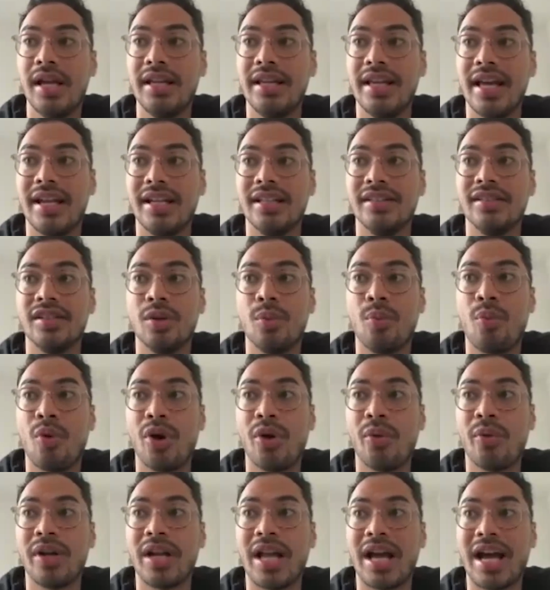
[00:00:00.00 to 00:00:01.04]
getting to the
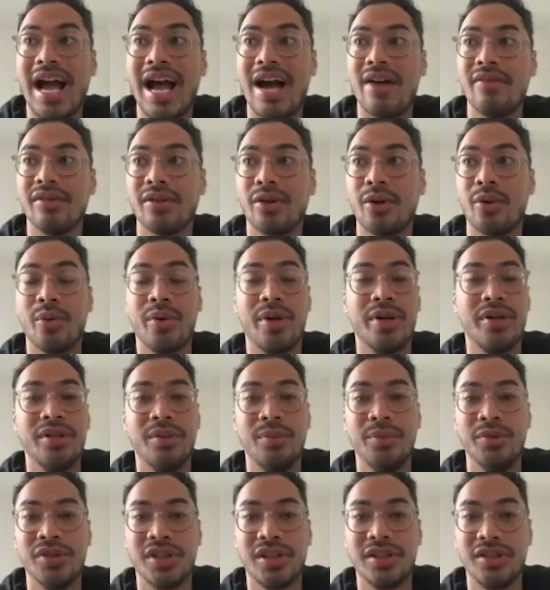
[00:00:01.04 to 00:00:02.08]
point where like I have a career in the
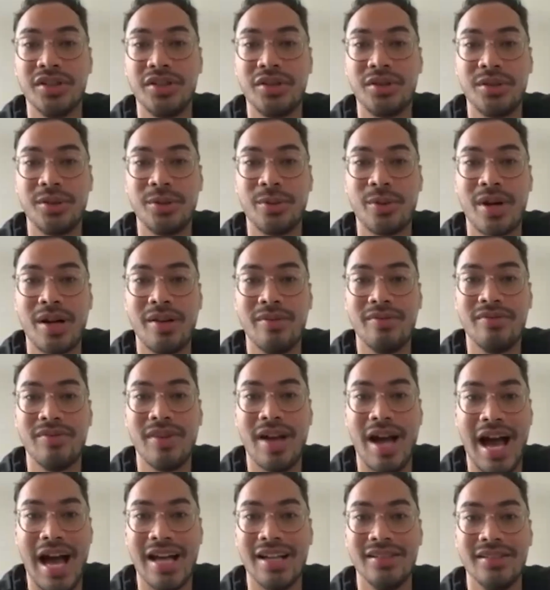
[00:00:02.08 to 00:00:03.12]
music industry, where
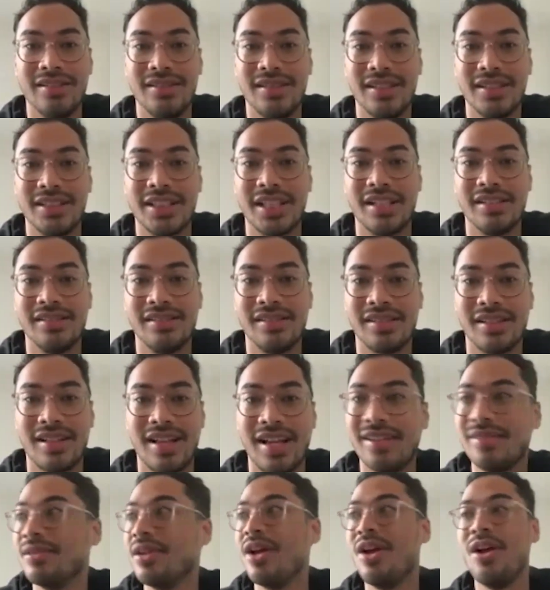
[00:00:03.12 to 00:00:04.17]
I've had a chance to
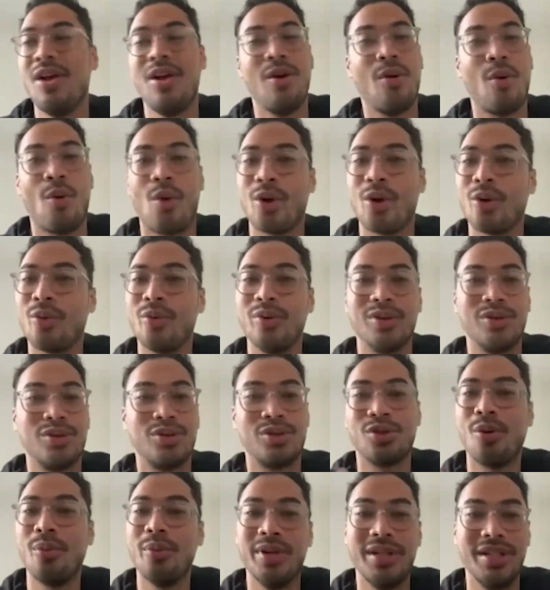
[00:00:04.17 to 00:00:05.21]
like work with
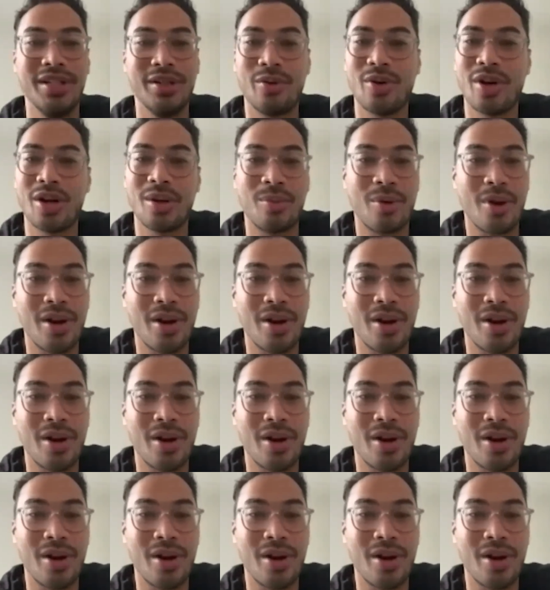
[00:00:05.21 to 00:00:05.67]
so many incredible